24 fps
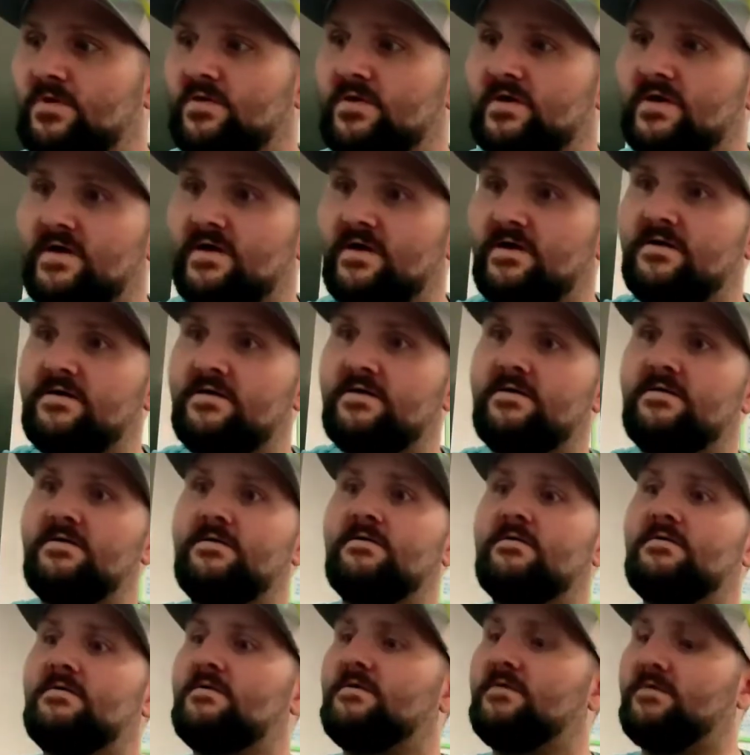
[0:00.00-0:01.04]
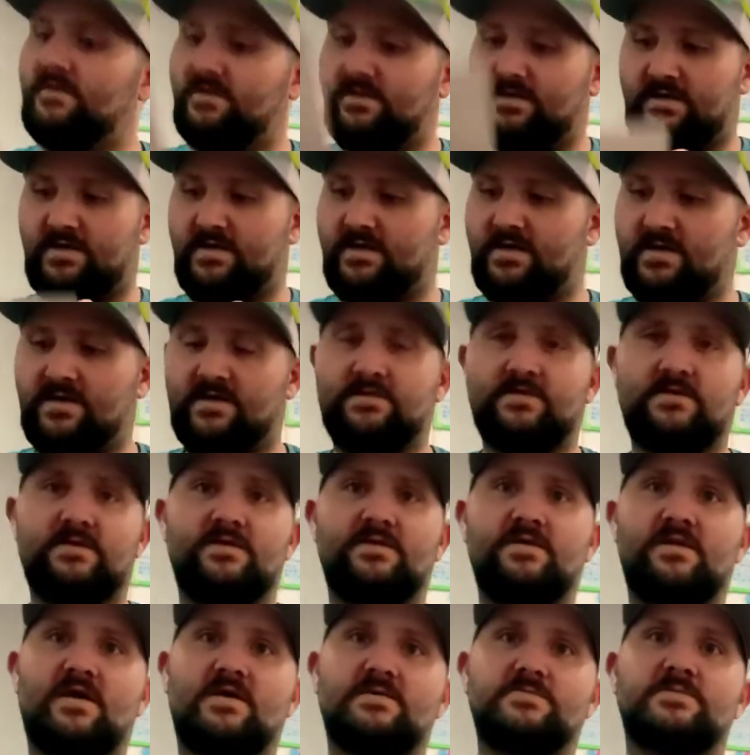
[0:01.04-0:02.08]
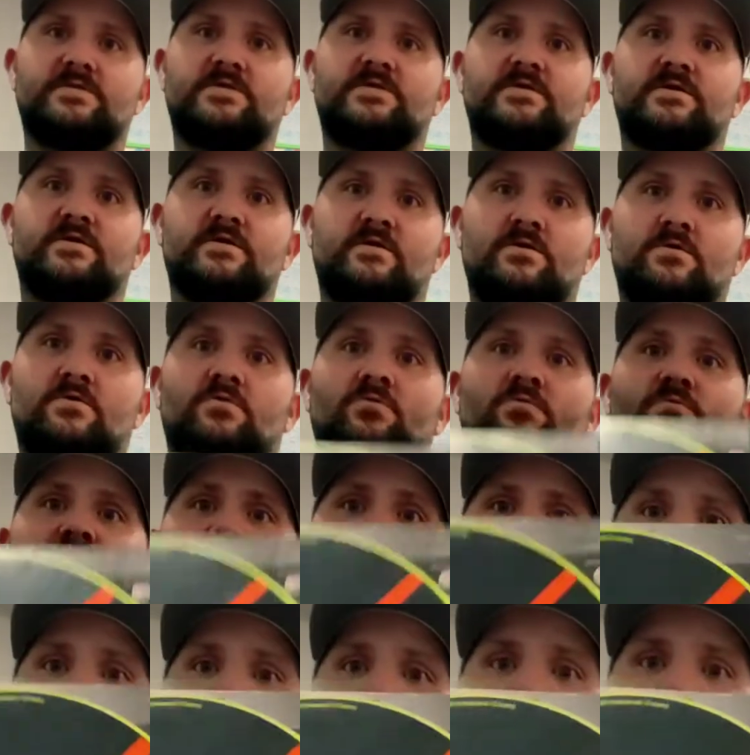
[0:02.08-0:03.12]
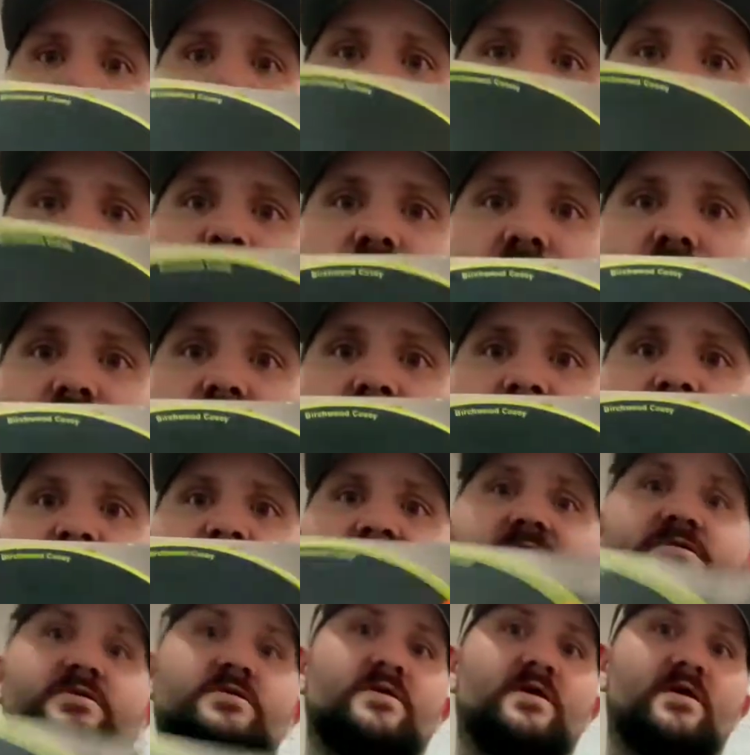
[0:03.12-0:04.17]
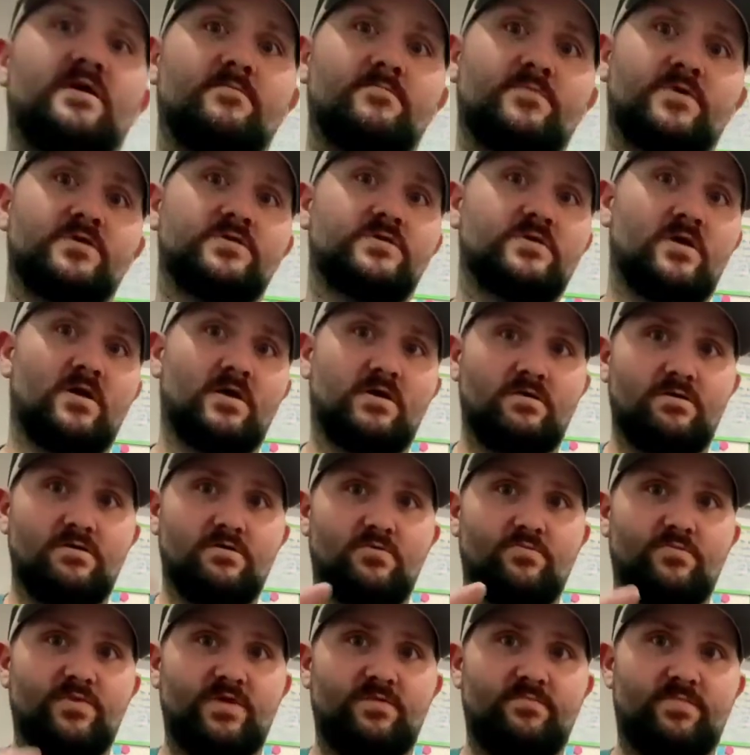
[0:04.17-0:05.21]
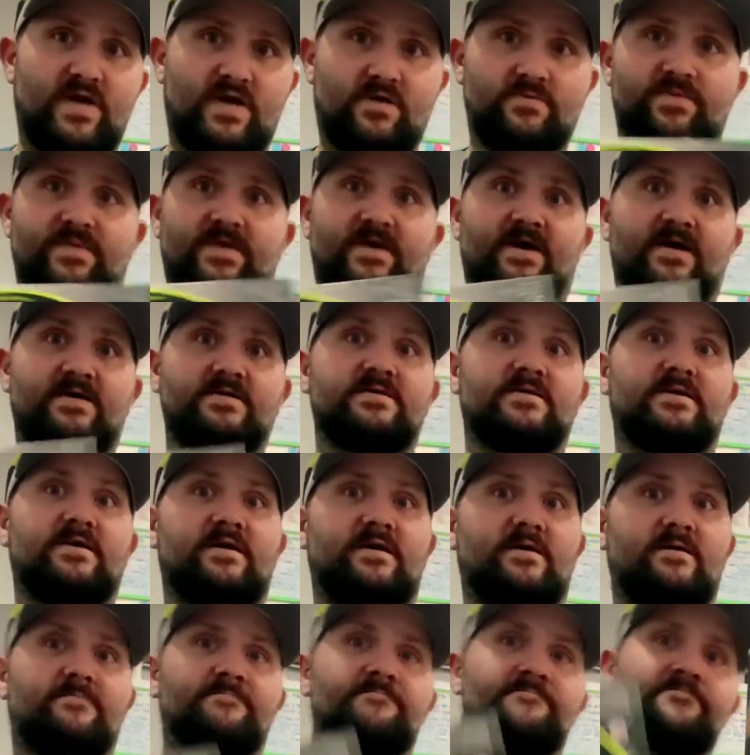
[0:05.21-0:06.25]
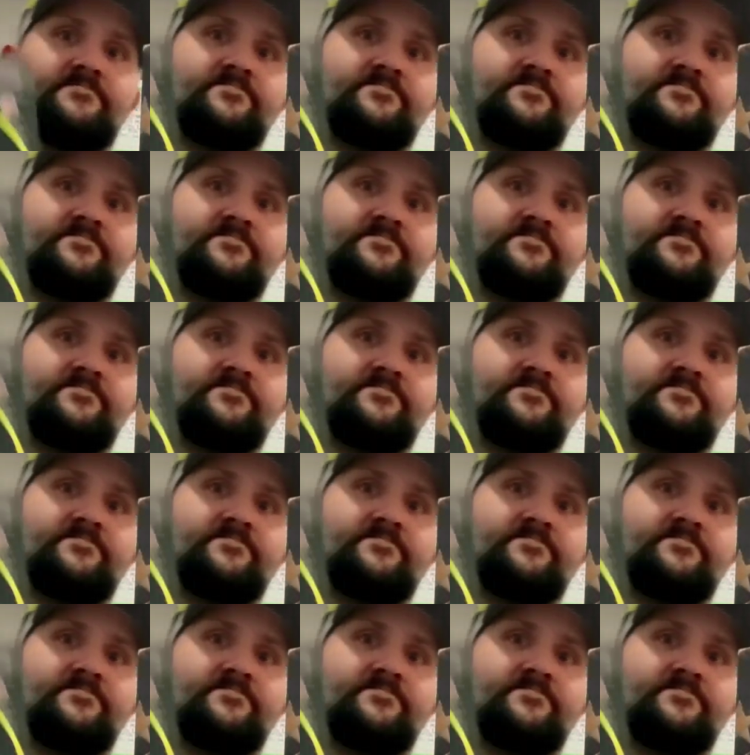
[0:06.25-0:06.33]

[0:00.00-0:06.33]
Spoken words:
Okay? And in that video, we showed some shooting, and today I'm going to talk a little bit about that day.